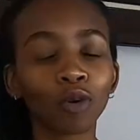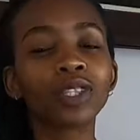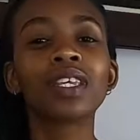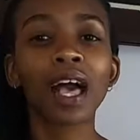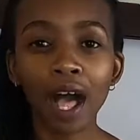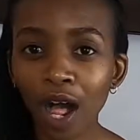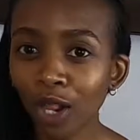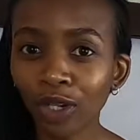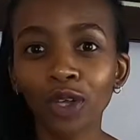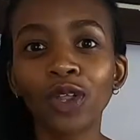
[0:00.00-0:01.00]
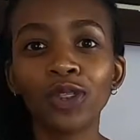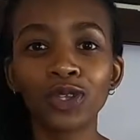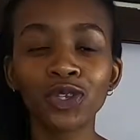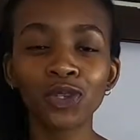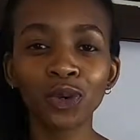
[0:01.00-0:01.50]
or tell
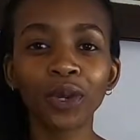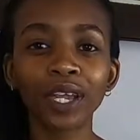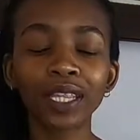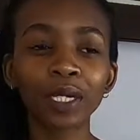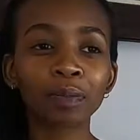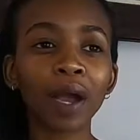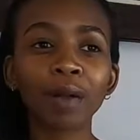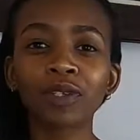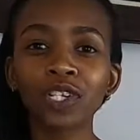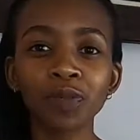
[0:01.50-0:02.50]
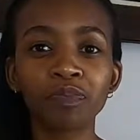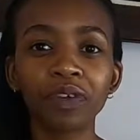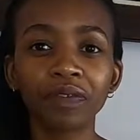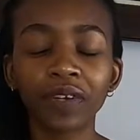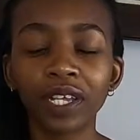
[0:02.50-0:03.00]
the story in the Bible just
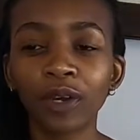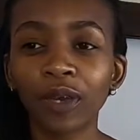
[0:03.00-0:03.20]
briefly.